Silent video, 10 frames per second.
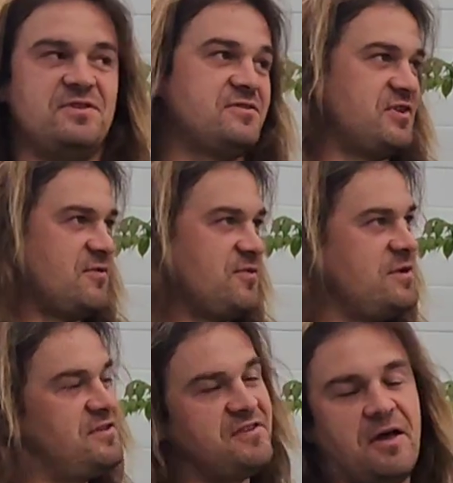starfruit
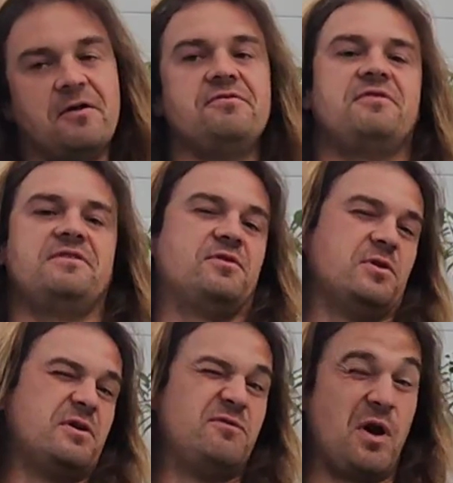itself, if you're
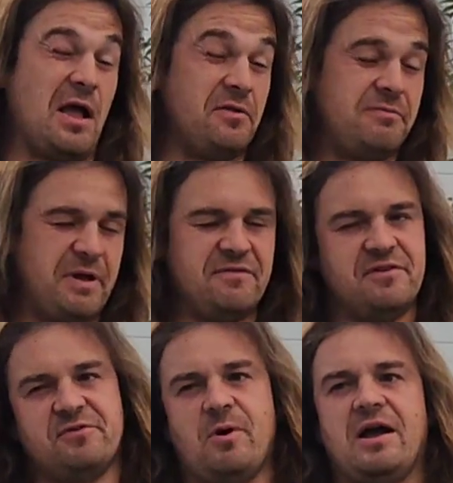looking for health
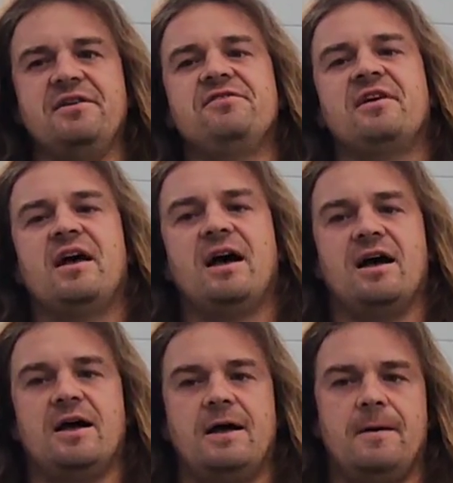benefits wise,
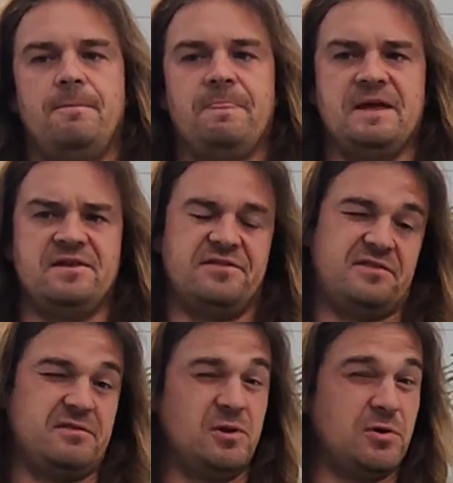it
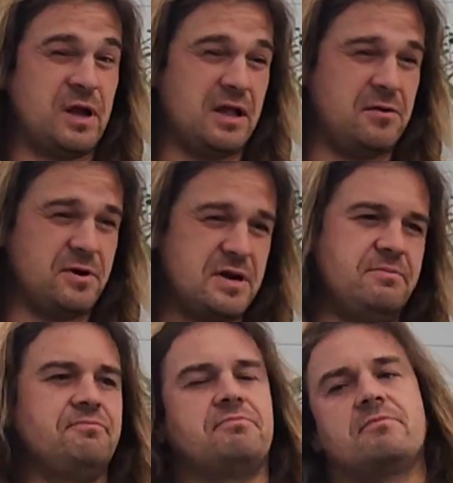is low calorie,
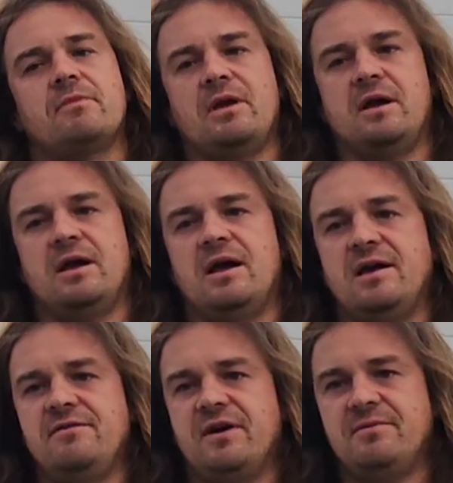high
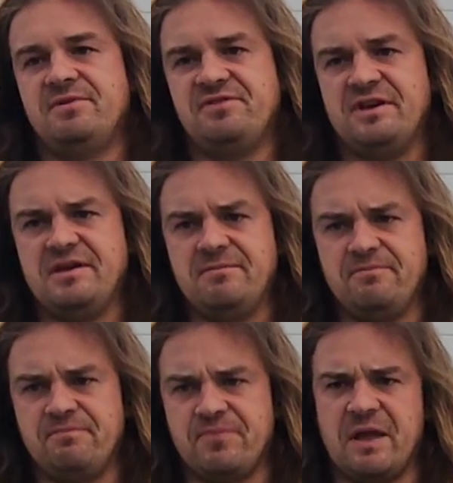in vitamin C
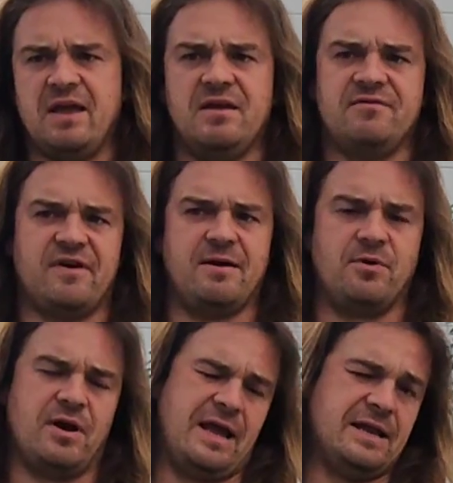and
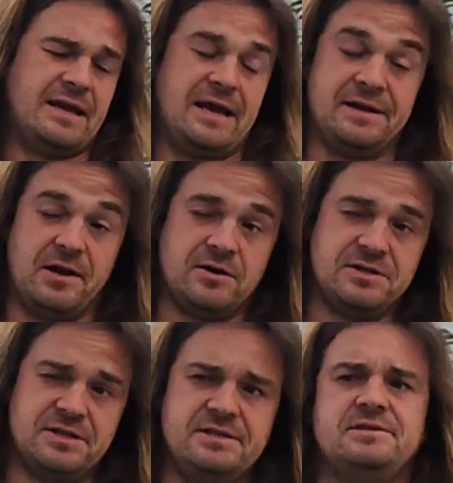fiber and
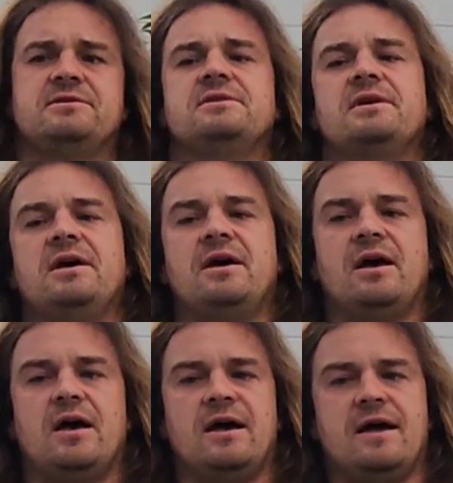antioxidants.
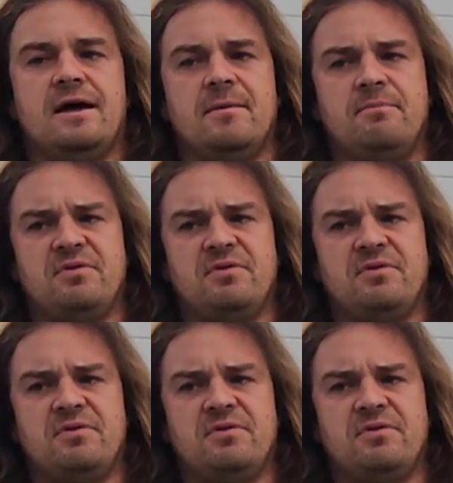But